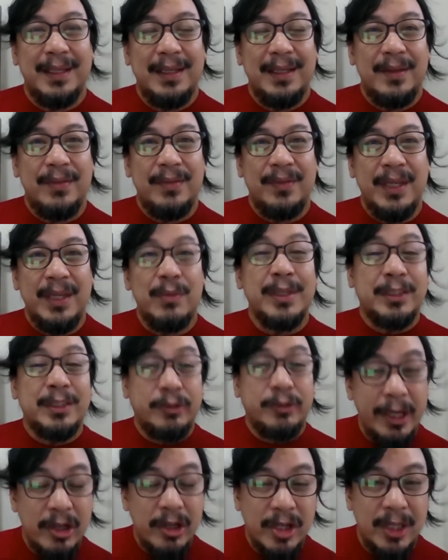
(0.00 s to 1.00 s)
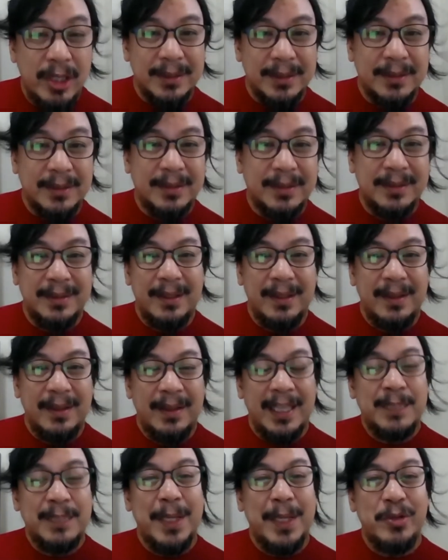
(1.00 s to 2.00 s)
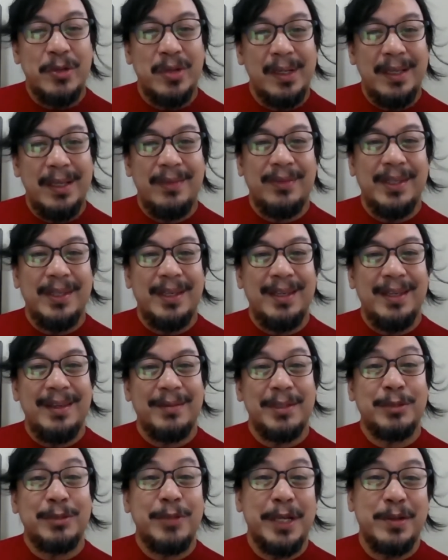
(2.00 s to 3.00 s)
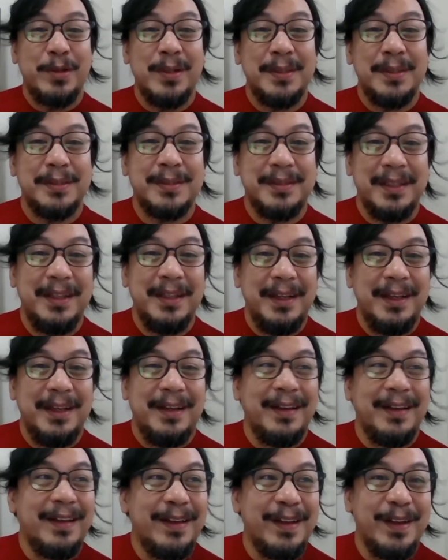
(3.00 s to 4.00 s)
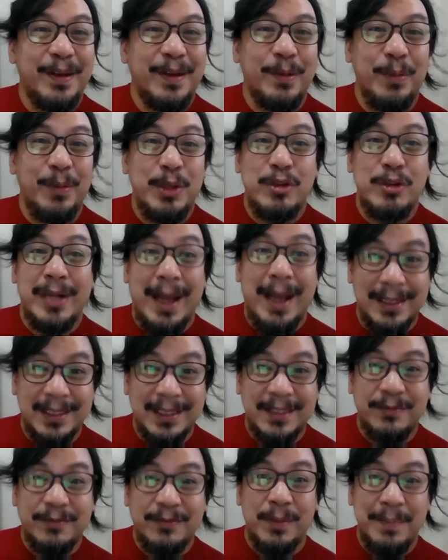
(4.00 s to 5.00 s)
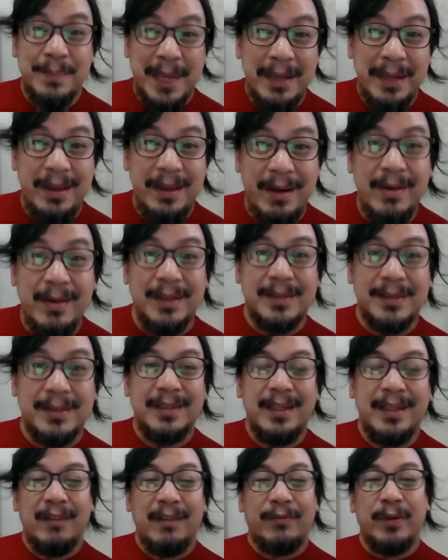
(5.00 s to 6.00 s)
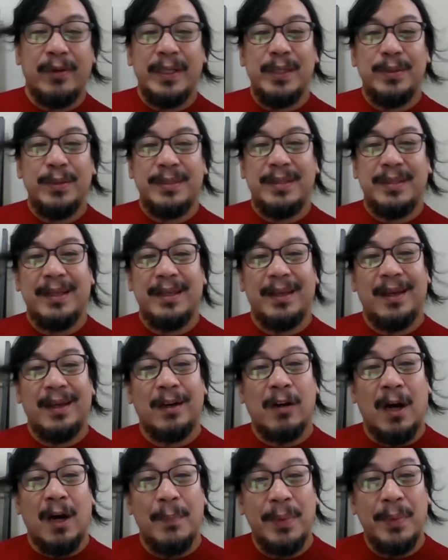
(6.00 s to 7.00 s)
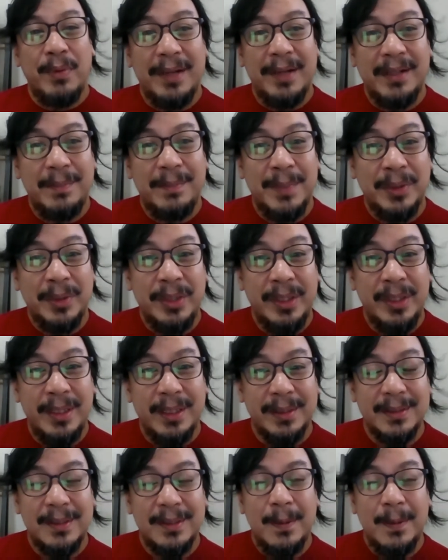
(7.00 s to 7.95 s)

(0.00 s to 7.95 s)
restrictions, especially the restrictions which last for many years for using copyrighted materials.